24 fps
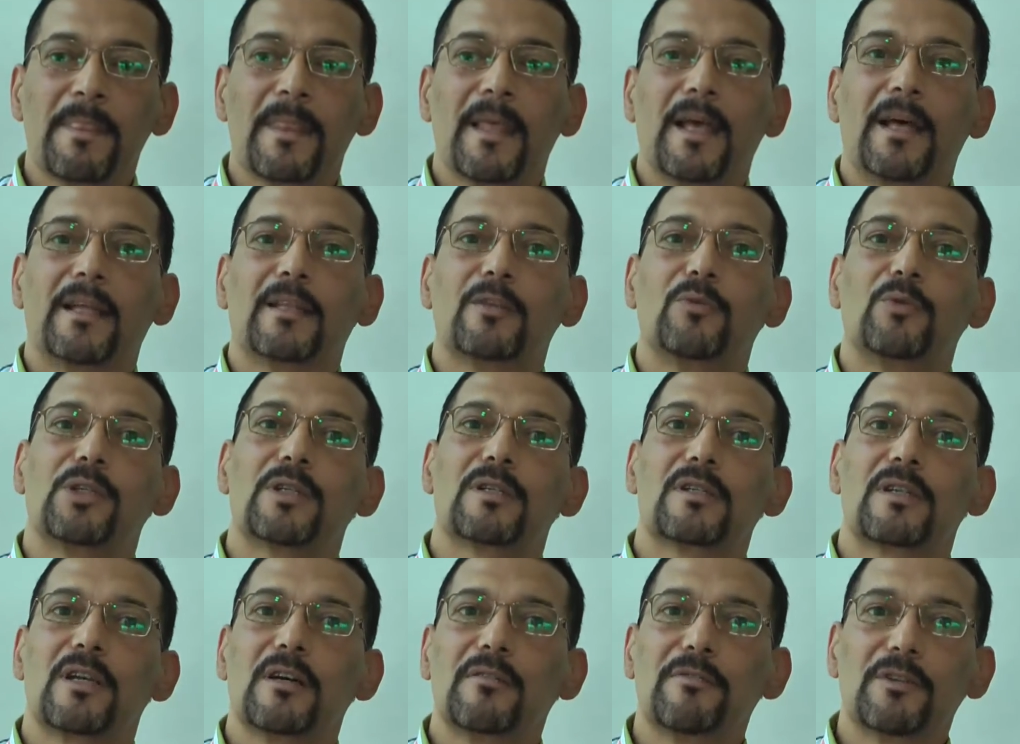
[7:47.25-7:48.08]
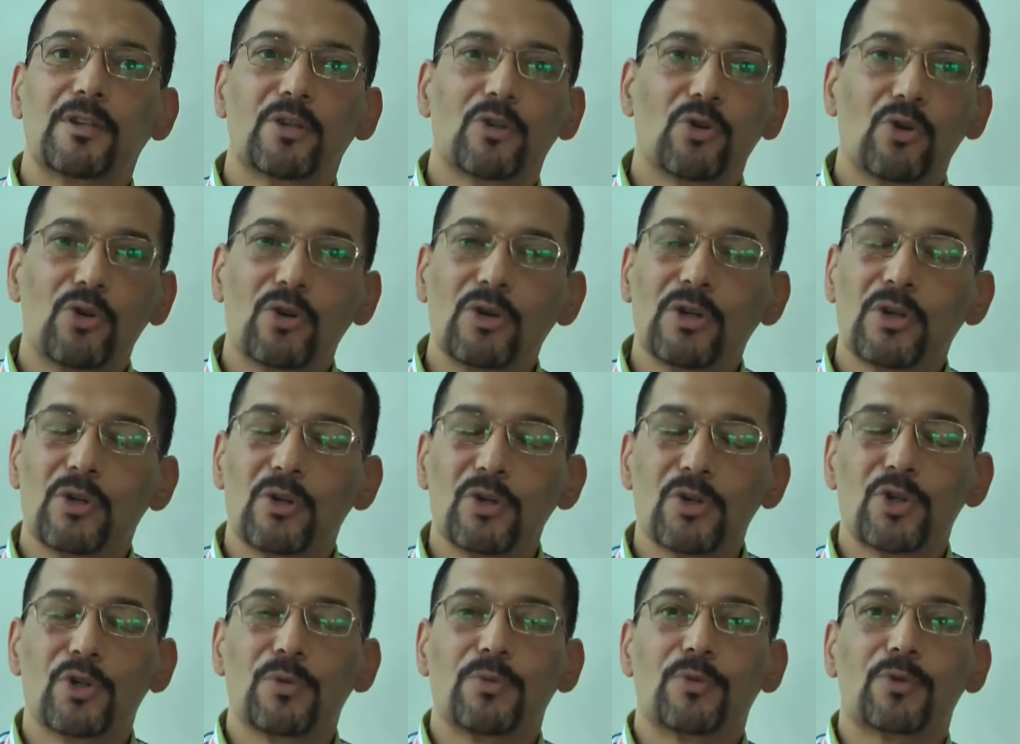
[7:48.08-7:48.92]
and we discovered all
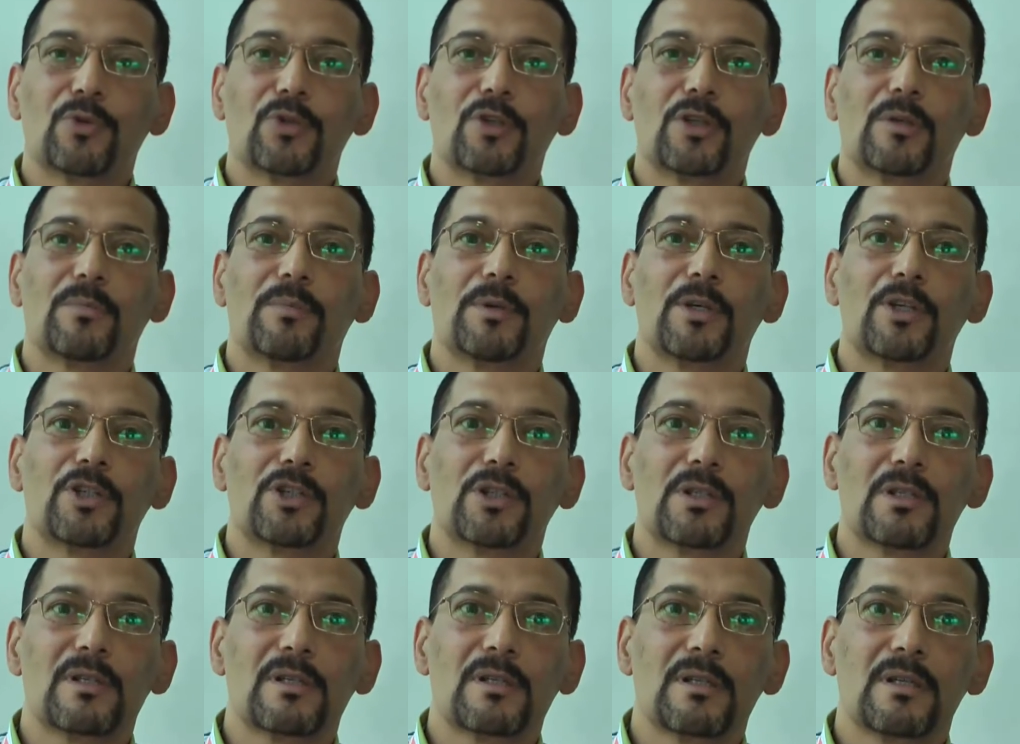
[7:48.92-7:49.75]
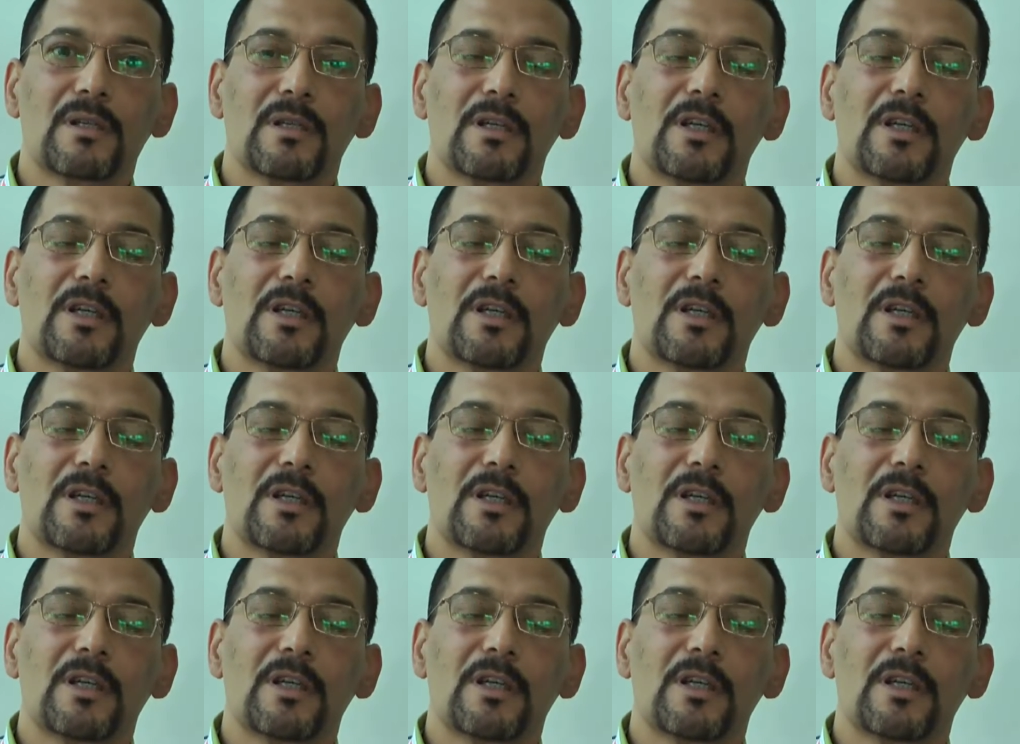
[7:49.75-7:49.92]
osteoporotic patients,